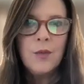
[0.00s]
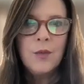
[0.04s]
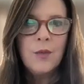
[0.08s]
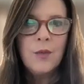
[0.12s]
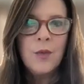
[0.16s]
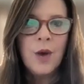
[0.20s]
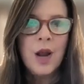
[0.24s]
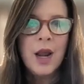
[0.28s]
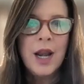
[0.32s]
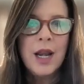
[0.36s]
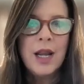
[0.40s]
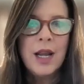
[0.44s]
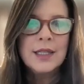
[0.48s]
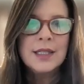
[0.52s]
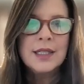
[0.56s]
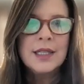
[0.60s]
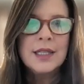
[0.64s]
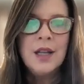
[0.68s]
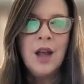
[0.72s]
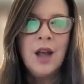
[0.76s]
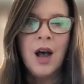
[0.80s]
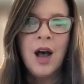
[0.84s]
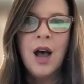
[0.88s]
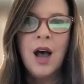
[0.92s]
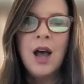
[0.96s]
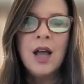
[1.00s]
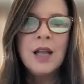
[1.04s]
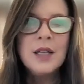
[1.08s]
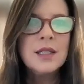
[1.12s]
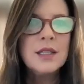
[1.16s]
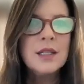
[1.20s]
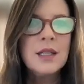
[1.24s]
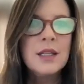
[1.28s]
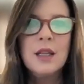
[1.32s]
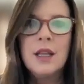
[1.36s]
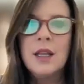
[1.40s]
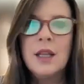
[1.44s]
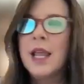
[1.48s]
right? It's not
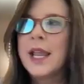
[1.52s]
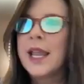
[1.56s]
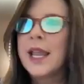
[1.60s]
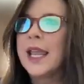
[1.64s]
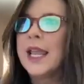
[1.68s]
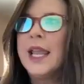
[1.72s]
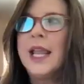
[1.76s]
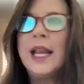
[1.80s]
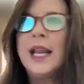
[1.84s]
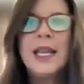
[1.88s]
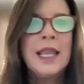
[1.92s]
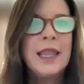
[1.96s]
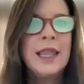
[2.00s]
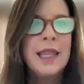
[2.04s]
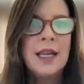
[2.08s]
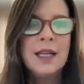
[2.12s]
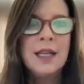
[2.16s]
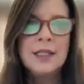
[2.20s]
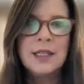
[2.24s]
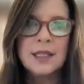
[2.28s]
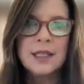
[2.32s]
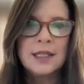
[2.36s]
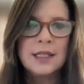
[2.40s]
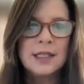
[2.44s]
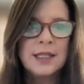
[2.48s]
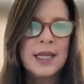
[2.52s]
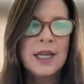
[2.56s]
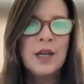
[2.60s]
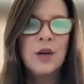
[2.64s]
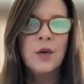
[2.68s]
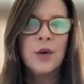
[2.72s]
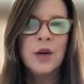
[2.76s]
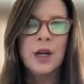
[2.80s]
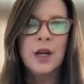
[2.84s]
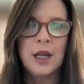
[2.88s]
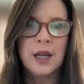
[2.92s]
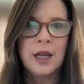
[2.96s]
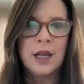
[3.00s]
like anything's a
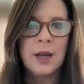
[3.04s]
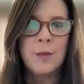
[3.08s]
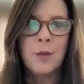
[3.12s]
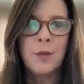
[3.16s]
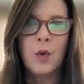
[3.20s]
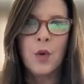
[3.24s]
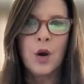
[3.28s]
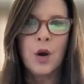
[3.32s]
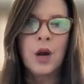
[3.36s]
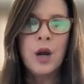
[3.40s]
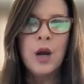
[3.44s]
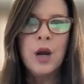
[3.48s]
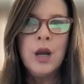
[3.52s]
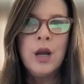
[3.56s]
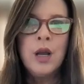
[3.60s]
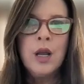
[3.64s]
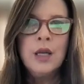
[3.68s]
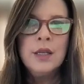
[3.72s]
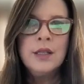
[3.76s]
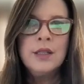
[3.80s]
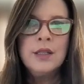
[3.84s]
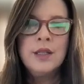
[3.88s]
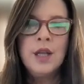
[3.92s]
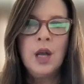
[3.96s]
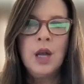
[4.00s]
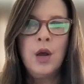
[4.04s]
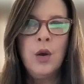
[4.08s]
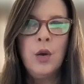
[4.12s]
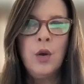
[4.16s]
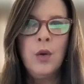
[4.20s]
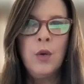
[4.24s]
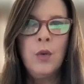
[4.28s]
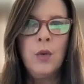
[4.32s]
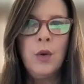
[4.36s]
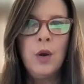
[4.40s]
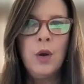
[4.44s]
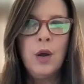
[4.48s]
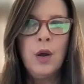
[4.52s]
secret anymore.
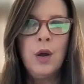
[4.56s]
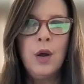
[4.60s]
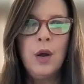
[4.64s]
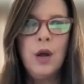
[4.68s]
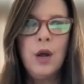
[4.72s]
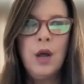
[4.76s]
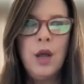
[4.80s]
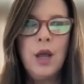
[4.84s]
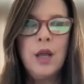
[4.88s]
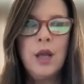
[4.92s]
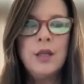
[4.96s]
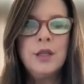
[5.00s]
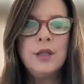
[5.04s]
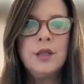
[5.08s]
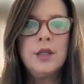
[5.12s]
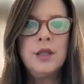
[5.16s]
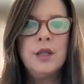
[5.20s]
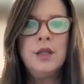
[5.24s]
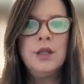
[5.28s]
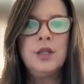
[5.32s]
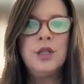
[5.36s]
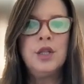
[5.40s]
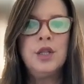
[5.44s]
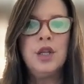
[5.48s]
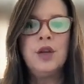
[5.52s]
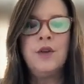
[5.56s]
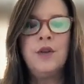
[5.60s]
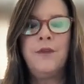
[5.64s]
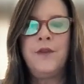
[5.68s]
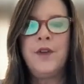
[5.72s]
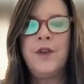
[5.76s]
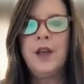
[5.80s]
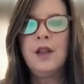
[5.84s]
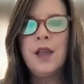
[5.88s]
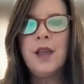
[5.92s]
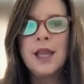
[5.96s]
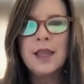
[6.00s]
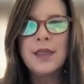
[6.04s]
So do you
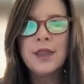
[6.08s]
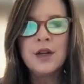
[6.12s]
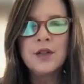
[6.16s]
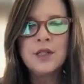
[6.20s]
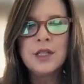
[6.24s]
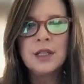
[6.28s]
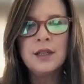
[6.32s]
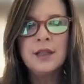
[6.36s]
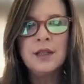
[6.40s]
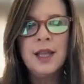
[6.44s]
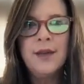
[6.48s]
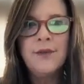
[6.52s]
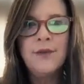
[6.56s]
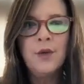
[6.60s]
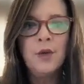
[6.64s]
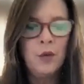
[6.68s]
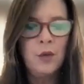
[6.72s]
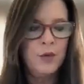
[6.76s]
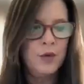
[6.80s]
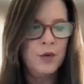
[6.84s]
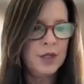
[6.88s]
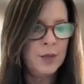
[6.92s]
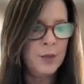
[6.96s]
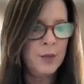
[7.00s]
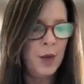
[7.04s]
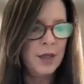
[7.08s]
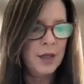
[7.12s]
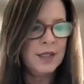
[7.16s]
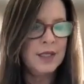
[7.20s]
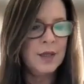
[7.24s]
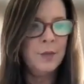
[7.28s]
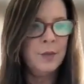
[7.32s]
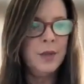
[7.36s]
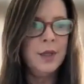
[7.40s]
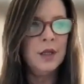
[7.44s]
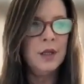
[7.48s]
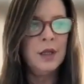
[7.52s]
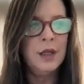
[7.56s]
feel like there's a level of
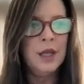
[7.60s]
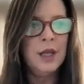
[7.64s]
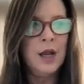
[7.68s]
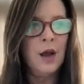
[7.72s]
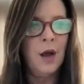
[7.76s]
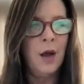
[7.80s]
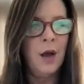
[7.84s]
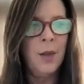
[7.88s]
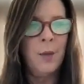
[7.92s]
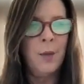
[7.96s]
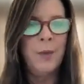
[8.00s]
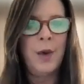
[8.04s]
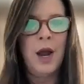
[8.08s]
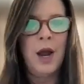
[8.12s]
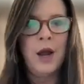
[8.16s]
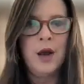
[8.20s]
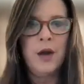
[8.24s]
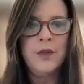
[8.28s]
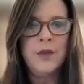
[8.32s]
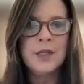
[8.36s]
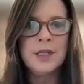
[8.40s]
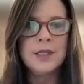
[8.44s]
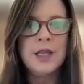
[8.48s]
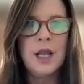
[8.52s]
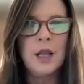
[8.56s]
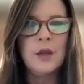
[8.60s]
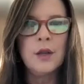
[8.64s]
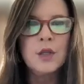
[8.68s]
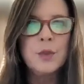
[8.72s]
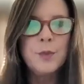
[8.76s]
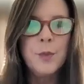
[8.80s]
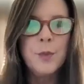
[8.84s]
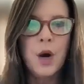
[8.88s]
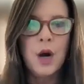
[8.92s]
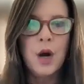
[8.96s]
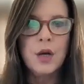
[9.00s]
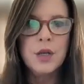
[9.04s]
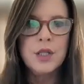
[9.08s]
responsibility on the buyer or the seller's
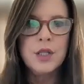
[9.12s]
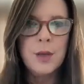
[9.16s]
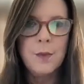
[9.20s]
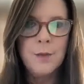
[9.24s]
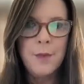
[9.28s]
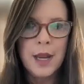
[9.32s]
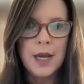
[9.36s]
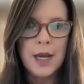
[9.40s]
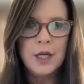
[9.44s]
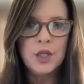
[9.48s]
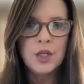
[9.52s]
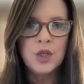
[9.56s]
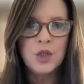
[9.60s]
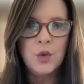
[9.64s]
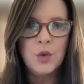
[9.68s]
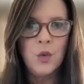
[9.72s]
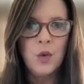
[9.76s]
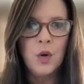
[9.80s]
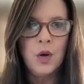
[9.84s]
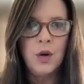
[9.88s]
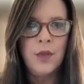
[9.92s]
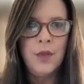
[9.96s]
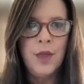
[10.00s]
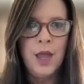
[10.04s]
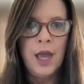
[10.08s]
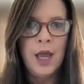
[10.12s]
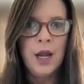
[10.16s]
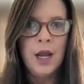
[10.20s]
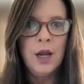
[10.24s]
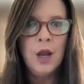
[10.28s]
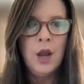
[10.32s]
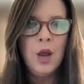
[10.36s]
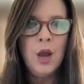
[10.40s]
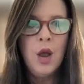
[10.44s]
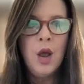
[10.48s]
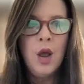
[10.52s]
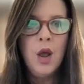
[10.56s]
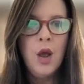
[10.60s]
part to make sure that
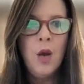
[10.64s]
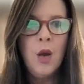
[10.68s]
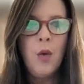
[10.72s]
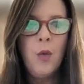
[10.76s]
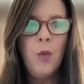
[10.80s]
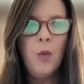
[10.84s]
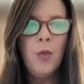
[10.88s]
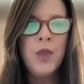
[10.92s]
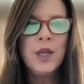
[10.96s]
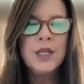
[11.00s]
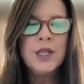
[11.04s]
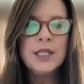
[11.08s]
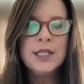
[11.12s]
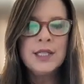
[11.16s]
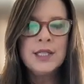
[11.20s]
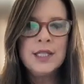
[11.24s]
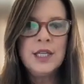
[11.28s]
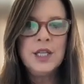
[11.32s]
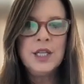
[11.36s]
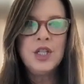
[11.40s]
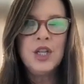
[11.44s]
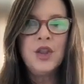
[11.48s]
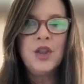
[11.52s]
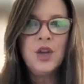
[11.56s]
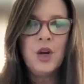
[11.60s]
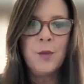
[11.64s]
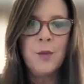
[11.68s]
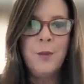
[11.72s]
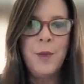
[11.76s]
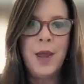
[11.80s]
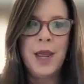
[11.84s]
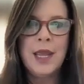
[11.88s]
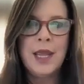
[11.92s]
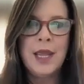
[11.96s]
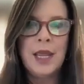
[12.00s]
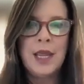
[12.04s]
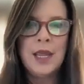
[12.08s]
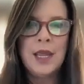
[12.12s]
the decision they're
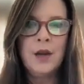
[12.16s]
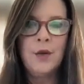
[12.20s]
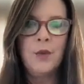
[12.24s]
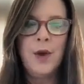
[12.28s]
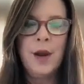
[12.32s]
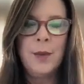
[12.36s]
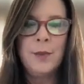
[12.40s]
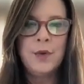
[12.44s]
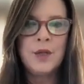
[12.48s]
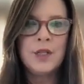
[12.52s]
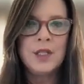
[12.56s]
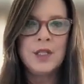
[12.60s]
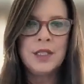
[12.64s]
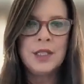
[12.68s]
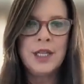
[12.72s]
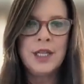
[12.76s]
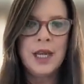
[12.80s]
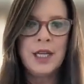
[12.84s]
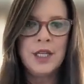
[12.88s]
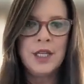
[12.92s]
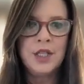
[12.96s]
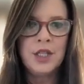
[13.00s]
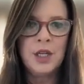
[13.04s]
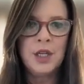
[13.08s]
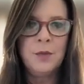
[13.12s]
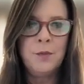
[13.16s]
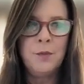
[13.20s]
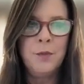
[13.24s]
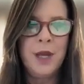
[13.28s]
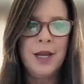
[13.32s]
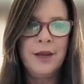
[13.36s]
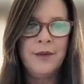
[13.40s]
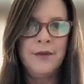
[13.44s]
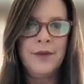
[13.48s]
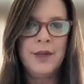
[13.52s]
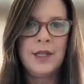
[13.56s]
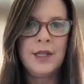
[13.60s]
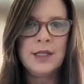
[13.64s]
making in representation
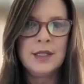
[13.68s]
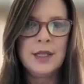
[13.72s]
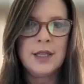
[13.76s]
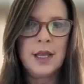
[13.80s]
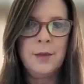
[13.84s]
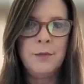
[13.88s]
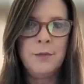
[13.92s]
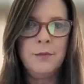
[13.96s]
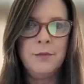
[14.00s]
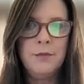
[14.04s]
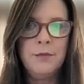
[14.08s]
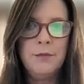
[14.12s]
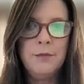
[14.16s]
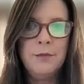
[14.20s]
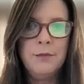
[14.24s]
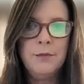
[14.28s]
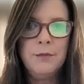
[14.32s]
benefits them?